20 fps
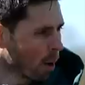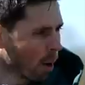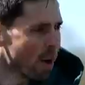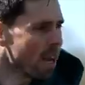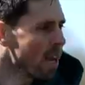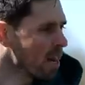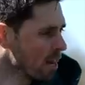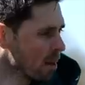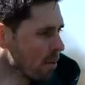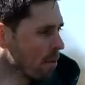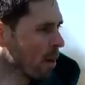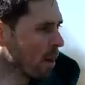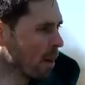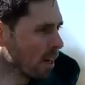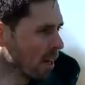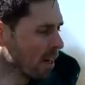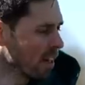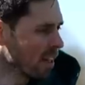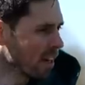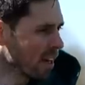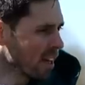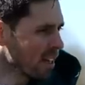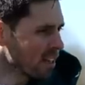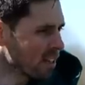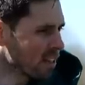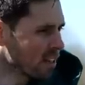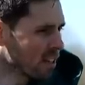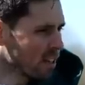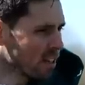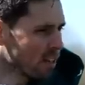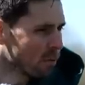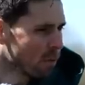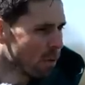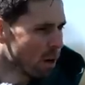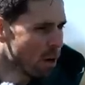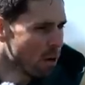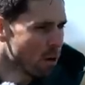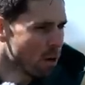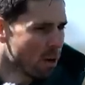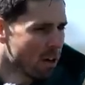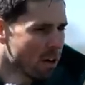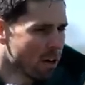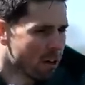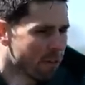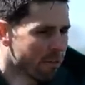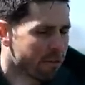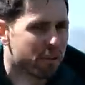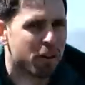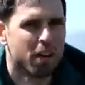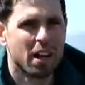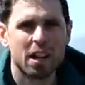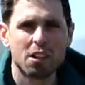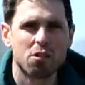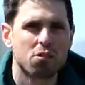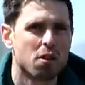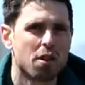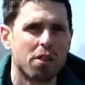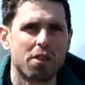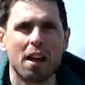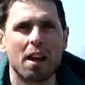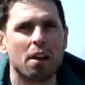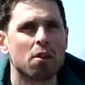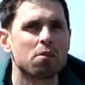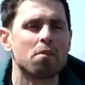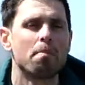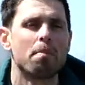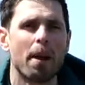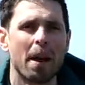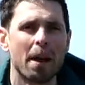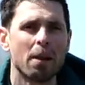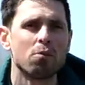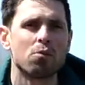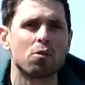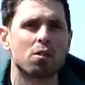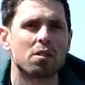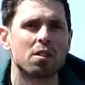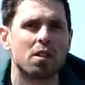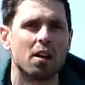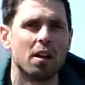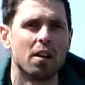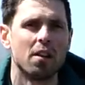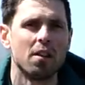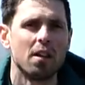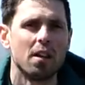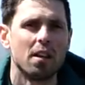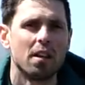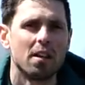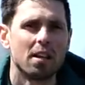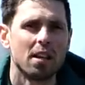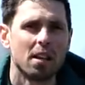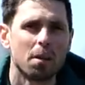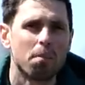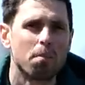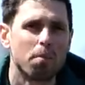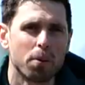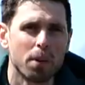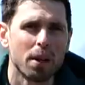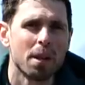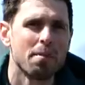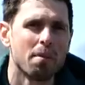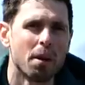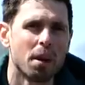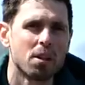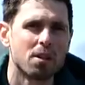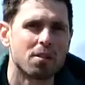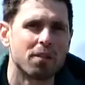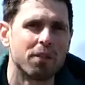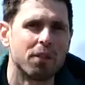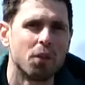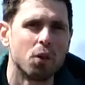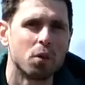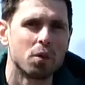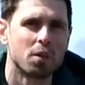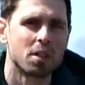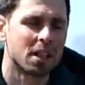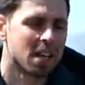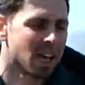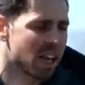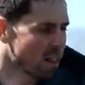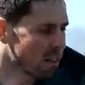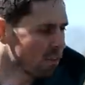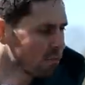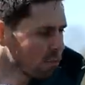buying a bike like this, well, for an extra thousand pounds or so, you could pretty much afford to get